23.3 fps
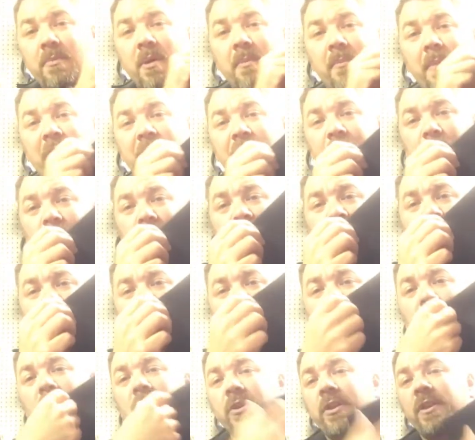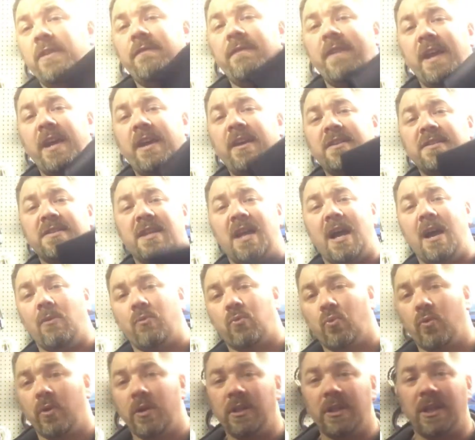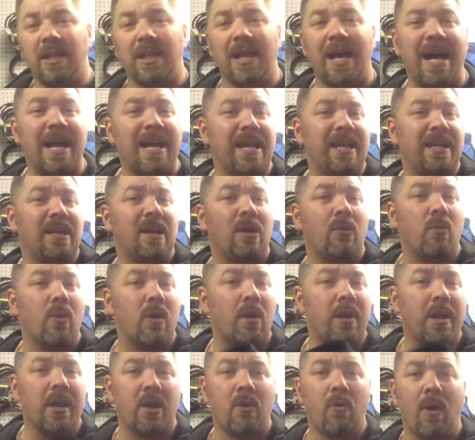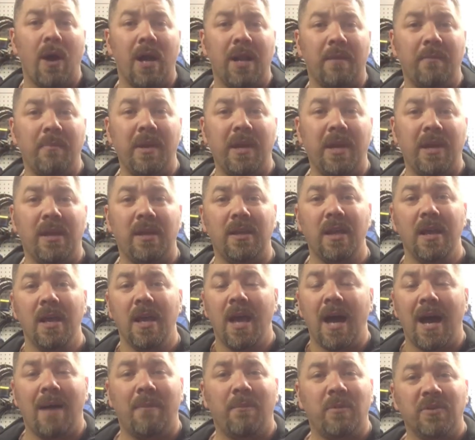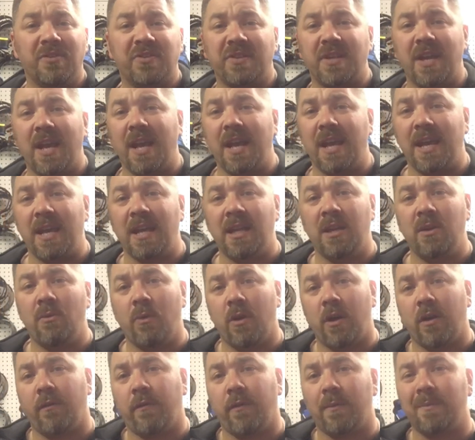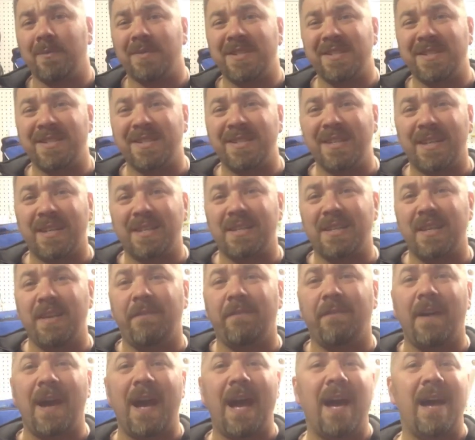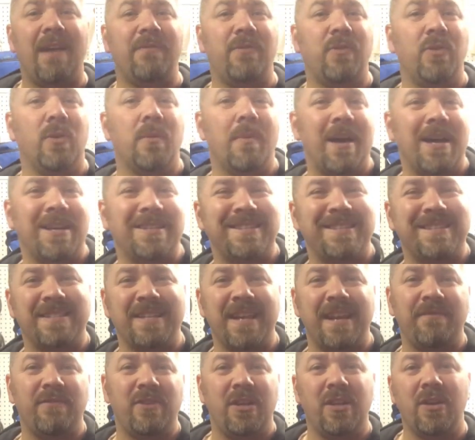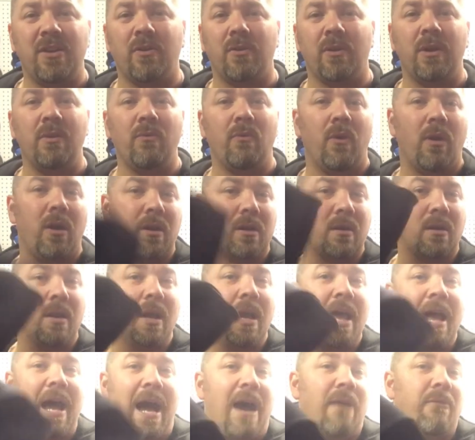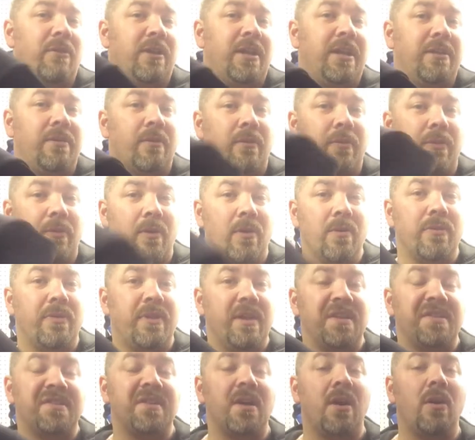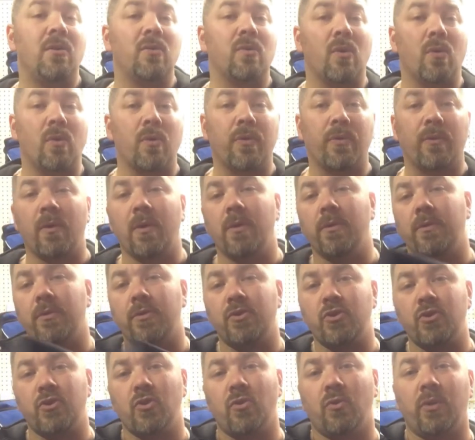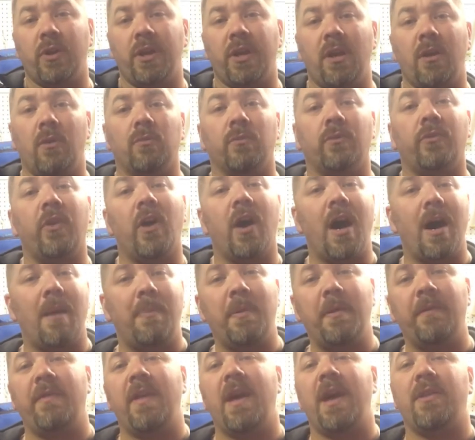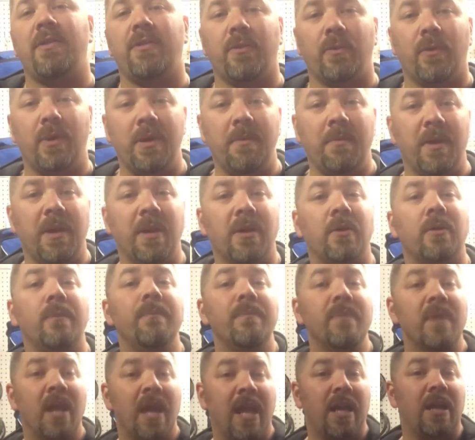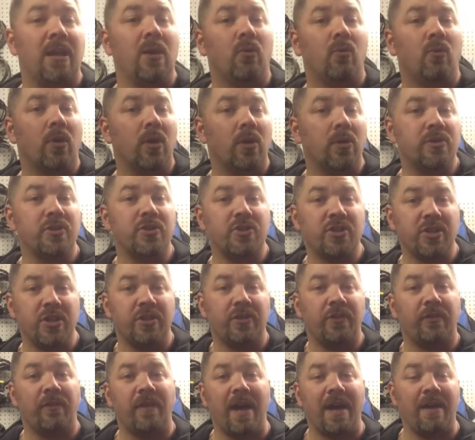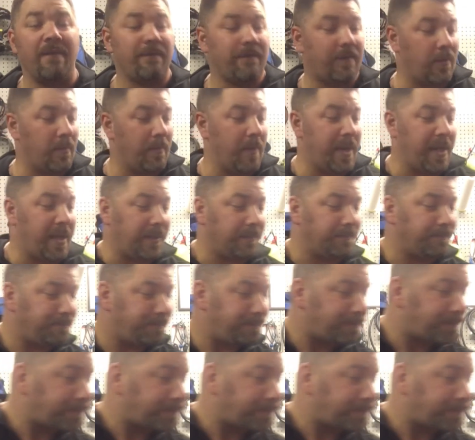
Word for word: But my 3mm hooded vest, I really like it, and I wear it quite a bit. I'm going to say anywhere from 65 to about 70 degree water, I would either throw this on or throw the shorty on top of that 3mm, and it works just fine for me.